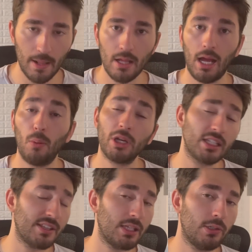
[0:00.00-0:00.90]
I wanted to
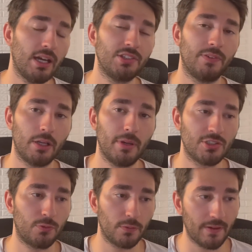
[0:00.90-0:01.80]
thank you guys very much
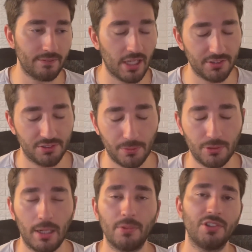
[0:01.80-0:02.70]
for 5,000 subscribers.